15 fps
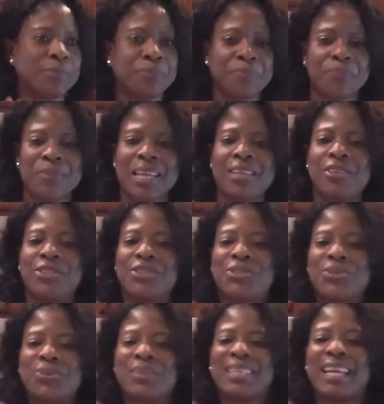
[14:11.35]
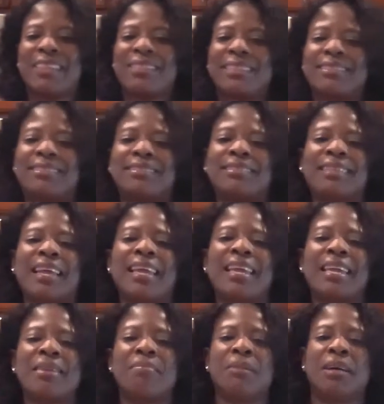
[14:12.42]
You just don't get the
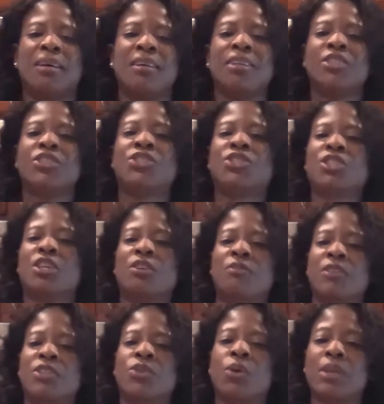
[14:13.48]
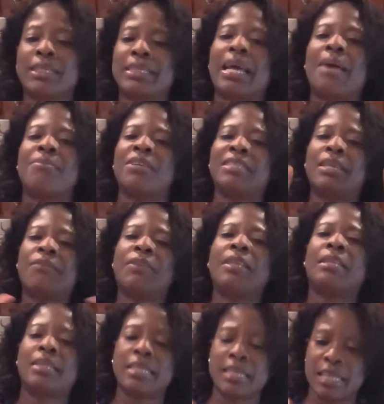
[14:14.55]
same service all the time. You definitely
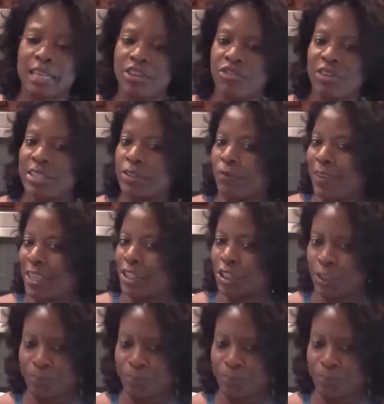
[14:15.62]
need a reservation.